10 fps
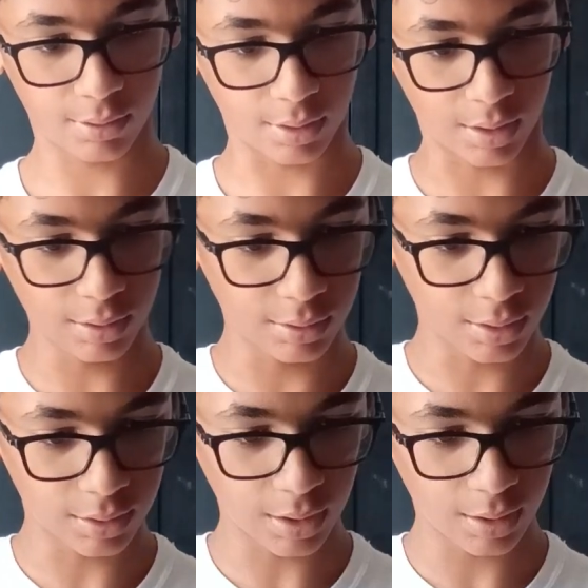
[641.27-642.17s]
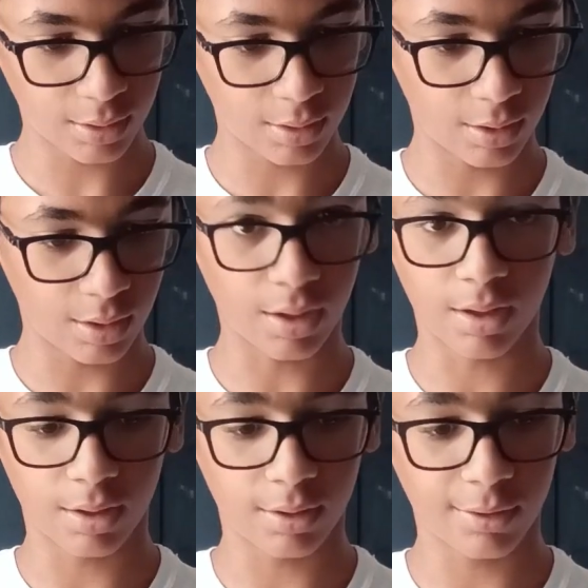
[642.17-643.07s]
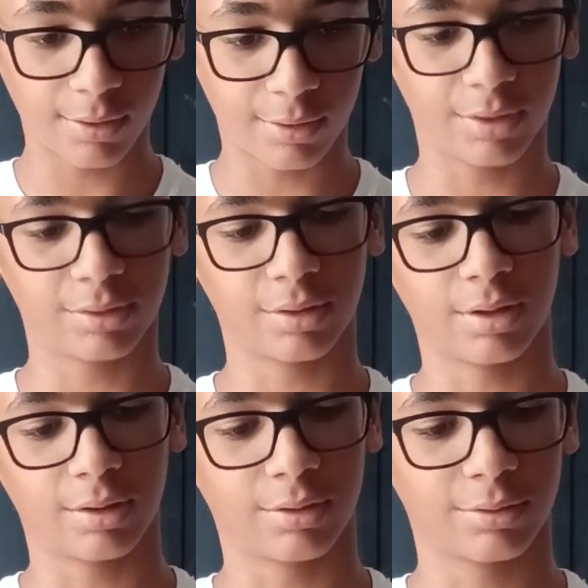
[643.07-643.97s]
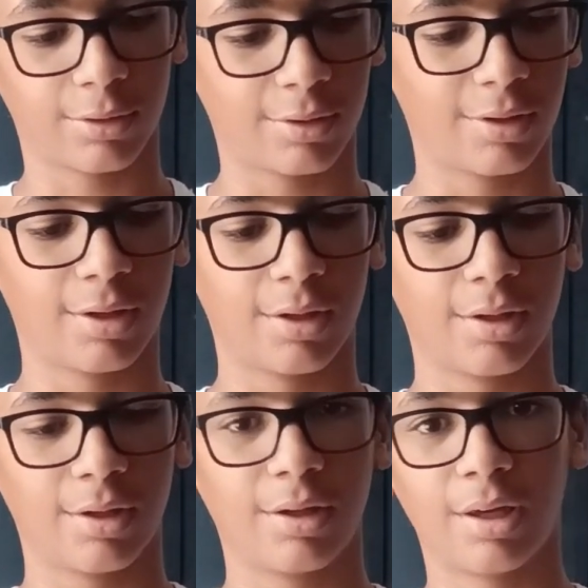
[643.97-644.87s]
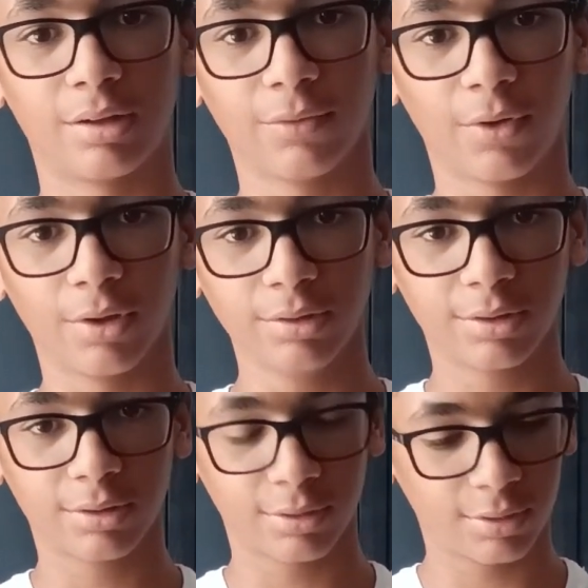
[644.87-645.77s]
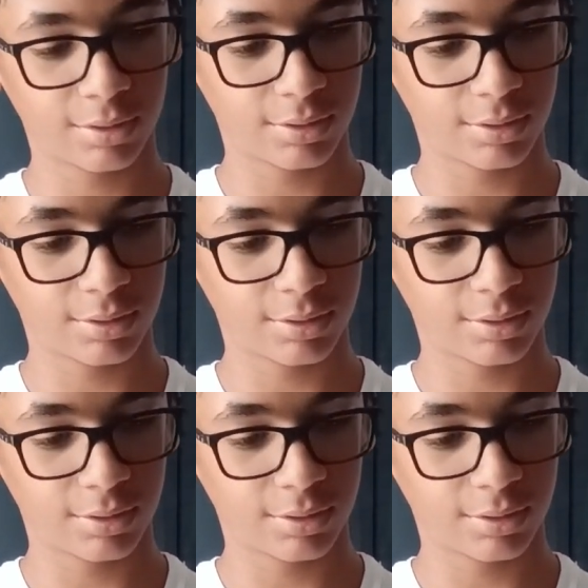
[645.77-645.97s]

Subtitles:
Look at that. Oh, that's a king, sorry. Ace of hearts.